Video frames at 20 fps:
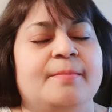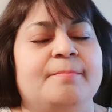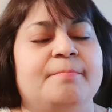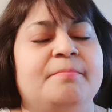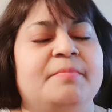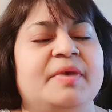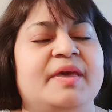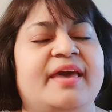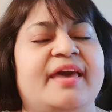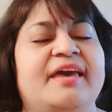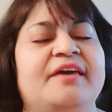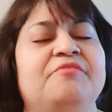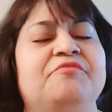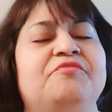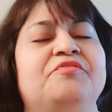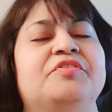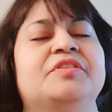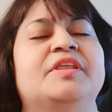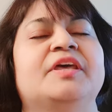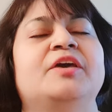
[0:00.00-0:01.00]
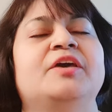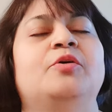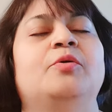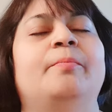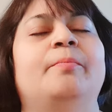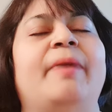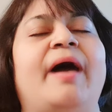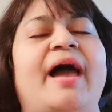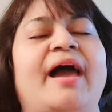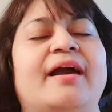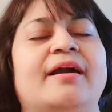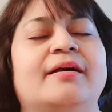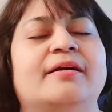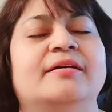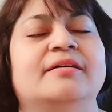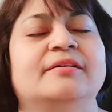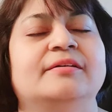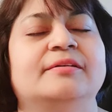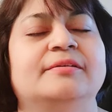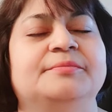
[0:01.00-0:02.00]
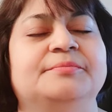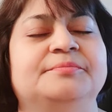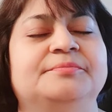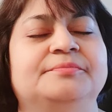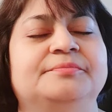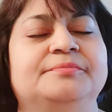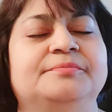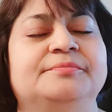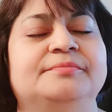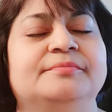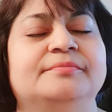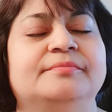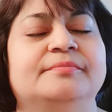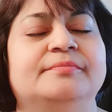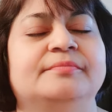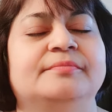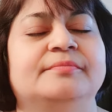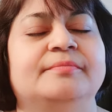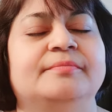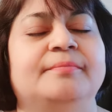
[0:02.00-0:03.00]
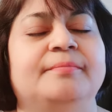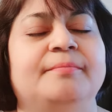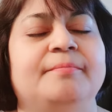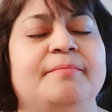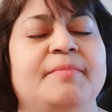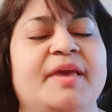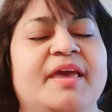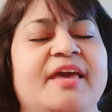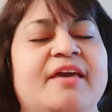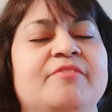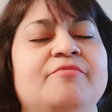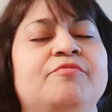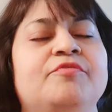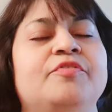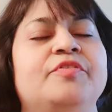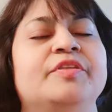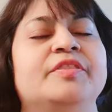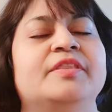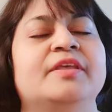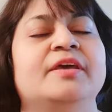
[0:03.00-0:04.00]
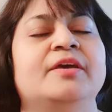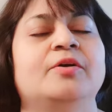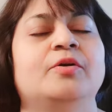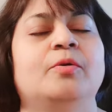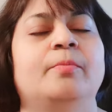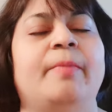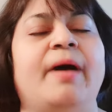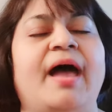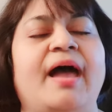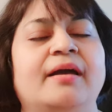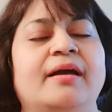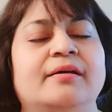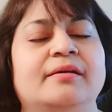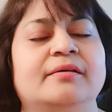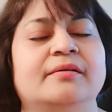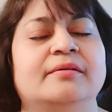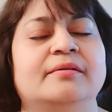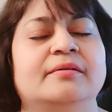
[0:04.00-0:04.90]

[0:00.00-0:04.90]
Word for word: May everything go back. May everything go back